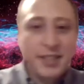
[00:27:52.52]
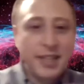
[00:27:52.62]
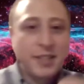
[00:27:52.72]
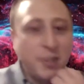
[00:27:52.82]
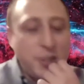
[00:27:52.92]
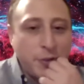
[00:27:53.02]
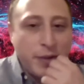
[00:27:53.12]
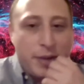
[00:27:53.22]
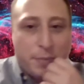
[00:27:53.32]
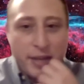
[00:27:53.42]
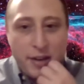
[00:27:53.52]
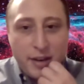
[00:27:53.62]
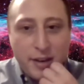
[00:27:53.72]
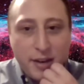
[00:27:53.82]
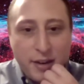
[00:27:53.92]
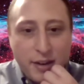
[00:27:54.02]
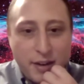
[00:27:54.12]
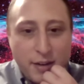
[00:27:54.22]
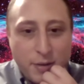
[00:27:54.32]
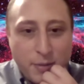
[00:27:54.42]
doesn't do it, but.
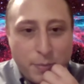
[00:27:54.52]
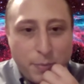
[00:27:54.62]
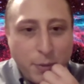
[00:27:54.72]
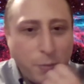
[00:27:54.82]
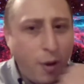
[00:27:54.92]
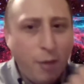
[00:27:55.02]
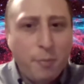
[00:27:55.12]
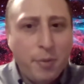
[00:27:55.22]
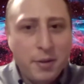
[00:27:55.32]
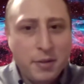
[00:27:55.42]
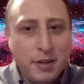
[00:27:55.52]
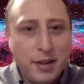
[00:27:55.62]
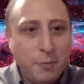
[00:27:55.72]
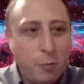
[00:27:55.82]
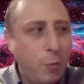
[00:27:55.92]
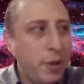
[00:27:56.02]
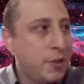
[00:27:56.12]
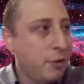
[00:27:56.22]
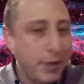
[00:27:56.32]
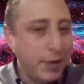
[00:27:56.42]
Yeah but what but is
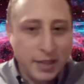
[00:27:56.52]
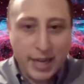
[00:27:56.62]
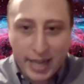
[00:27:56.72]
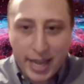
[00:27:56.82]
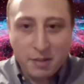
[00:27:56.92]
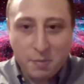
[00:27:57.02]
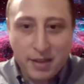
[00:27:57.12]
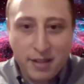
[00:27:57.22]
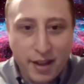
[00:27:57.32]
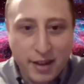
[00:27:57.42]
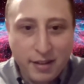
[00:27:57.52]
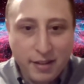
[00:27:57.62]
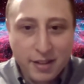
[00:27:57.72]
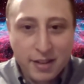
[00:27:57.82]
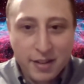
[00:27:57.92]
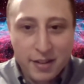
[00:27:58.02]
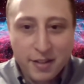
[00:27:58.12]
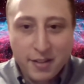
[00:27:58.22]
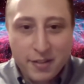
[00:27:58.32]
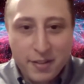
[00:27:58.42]
there a reason that it can't be done
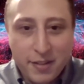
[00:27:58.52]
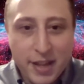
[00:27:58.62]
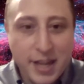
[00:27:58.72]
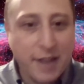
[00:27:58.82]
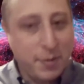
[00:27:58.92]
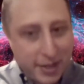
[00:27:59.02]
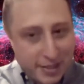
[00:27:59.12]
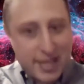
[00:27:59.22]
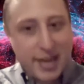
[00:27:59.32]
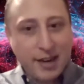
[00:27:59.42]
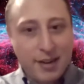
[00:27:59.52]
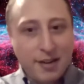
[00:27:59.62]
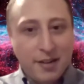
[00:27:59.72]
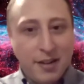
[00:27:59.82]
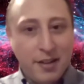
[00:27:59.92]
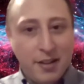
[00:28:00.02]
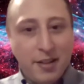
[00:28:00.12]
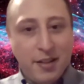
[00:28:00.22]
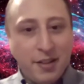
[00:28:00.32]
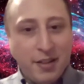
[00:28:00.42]
like everybody's there
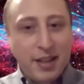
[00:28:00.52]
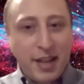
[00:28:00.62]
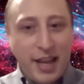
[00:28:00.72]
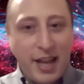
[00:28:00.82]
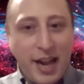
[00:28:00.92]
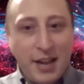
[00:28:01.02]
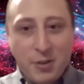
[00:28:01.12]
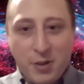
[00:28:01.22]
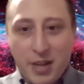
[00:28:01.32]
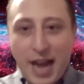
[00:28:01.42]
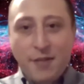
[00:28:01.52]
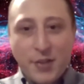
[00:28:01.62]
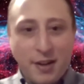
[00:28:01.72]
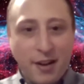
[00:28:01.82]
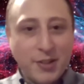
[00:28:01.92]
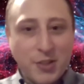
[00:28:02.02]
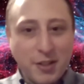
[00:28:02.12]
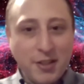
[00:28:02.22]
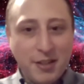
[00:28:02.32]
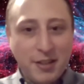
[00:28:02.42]
mm-hmm. and you could have a
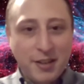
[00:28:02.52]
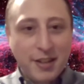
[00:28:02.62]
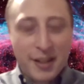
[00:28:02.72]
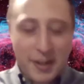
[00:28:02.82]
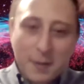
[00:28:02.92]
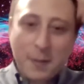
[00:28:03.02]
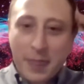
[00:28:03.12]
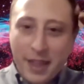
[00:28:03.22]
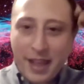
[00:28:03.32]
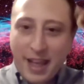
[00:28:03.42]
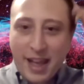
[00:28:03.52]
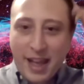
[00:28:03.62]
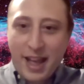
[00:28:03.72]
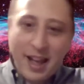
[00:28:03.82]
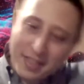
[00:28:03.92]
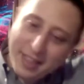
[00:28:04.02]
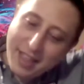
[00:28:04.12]
concert yeah and